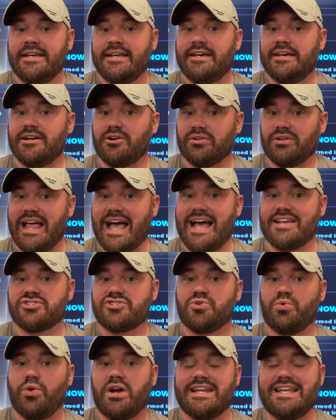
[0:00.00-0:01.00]
in our
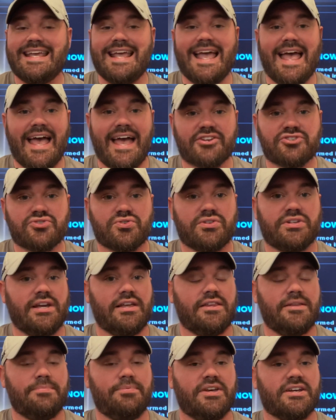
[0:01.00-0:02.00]
last 20 extra
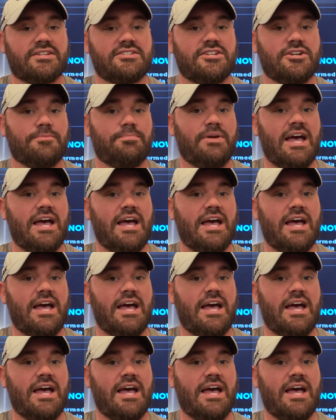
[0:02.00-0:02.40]
daily pick tier